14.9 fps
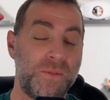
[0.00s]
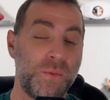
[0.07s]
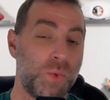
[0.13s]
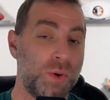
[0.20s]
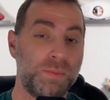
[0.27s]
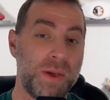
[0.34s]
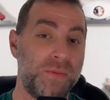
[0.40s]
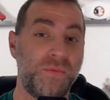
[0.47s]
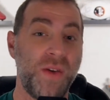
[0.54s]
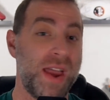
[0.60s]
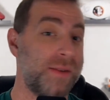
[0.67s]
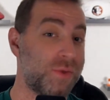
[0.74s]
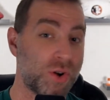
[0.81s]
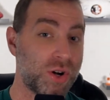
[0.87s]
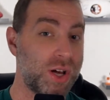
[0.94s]
would be
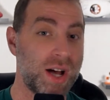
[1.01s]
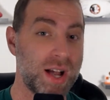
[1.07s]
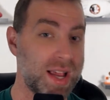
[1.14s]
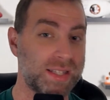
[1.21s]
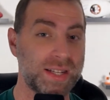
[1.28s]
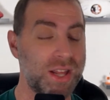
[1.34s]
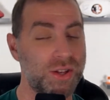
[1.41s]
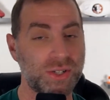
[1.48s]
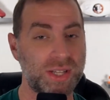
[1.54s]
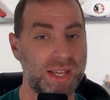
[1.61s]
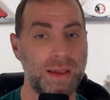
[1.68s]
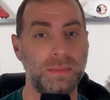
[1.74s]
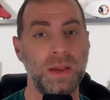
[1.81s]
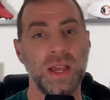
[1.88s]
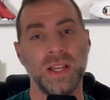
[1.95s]
favored against another
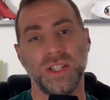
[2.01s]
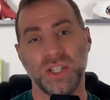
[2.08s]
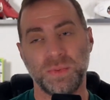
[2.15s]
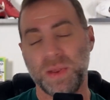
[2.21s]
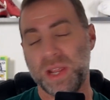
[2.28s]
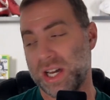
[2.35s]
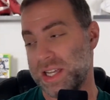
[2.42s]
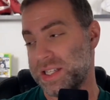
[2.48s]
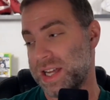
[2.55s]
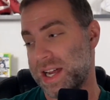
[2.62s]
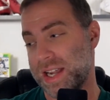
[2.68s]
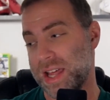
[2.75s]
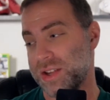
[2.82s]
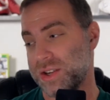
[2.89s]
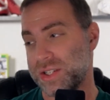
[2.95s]
team, just because
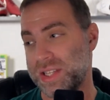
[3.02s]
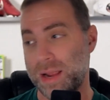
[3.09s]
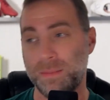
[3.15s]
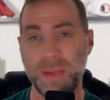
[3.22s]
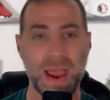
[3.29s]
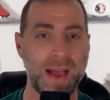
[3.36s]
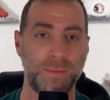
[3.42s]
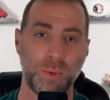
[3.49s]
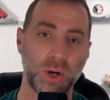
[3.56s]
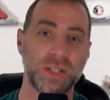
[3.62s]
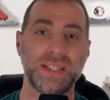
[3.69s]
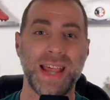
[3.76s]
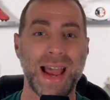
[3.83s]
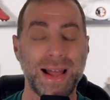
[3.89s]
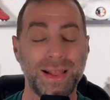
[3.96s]
another team may have more
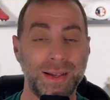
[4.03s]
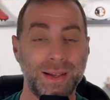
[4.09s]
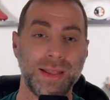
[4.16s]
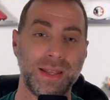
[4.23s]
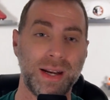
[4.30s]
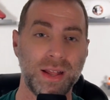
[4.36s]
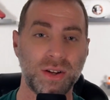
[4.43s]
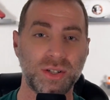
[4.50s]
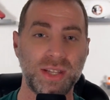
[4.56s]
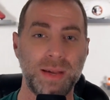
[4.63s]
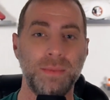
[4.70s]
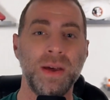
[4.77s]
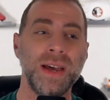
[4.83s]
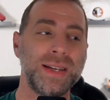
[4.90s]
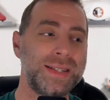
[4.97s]
talent than another
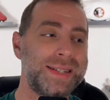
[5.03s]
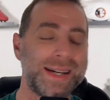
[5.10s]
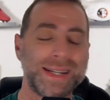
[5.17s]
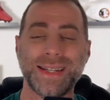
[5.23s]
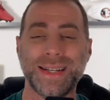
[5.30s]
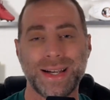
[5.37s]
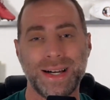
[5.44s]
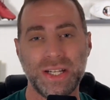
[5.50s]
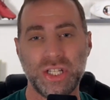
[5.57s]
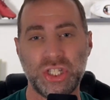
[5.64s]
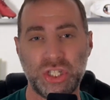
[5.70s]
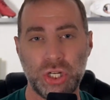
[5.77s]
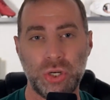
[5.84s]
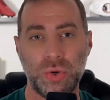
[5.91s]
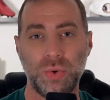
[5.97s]
team, doesn't
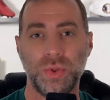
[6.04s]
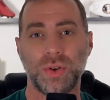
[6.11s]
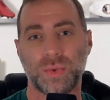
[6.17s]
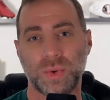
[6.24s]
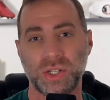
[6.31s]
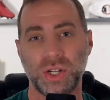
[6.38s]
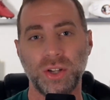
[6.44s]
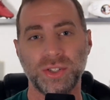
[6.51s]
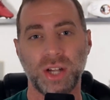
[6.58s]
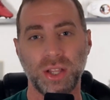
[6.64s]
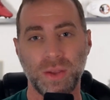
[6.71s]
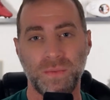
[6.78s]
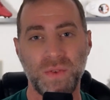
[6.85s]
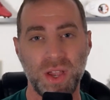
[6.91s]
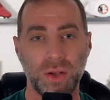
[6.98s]
undo the results on
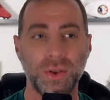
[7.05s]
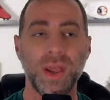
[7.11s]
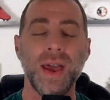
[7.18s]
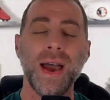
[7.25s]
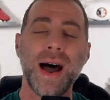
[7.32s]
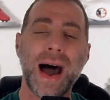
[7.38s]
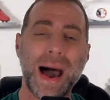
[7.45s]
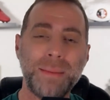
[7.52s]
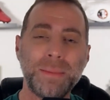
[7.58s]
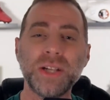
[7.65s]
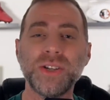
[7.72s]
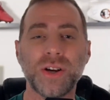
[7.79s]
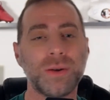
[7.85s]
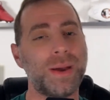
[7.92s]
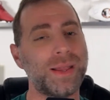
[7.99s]
the field. I'm going to
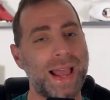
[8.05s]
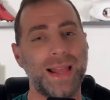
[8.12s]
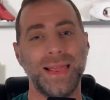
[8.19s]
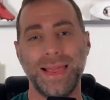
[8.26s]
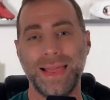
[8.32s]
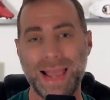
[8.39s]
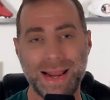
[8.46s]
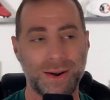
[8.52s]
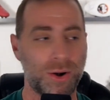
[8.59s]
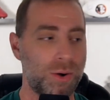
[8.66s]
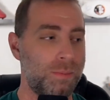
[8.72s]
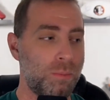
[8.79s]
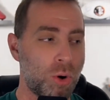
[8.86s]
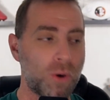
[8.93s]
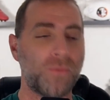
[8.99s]
talk about that later,
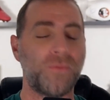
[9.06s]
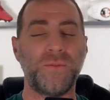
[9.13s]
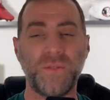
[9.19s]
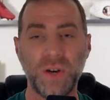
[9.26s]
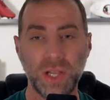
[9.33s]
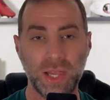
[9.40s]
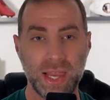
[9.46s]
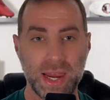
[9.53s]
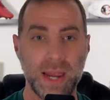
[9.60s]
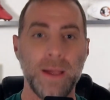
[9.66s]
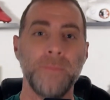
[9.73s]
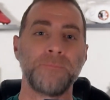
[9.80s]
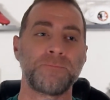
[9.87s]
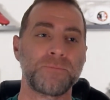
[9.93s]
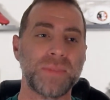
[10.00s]
more fully
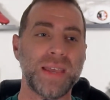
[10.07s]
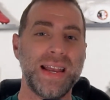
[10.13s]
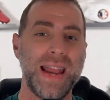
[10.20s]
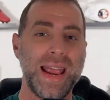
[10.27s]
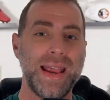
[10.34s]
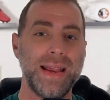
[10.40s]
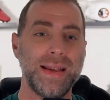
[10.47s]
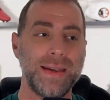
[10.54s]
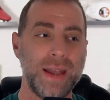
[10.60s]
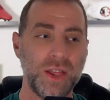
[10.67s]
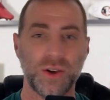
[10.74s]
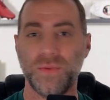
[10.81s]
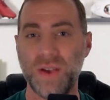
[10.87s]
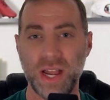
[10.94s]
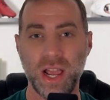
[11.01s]
in
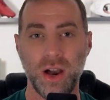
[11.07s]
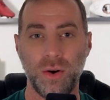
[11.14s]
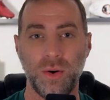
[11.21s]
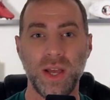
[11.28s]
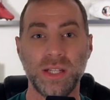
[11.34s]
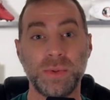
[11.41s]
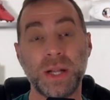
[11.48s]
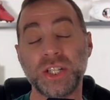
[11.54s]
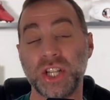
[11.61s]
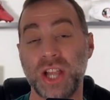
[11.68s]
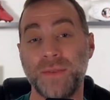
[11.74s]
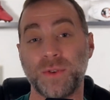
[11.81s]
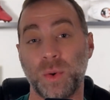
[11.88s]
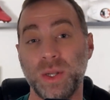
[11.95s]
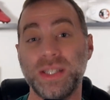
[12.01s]
another video, especially
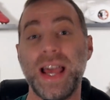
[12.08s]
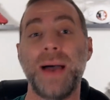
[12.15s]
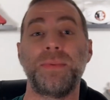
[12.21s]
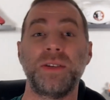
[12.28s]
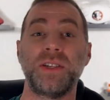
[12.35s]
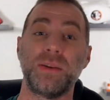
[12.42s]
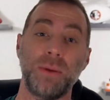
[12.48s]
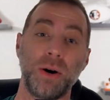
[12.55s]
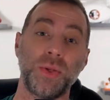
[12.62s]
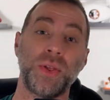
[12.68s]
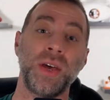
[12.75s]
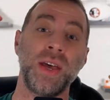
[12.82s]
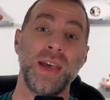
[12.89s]
after what's happened to both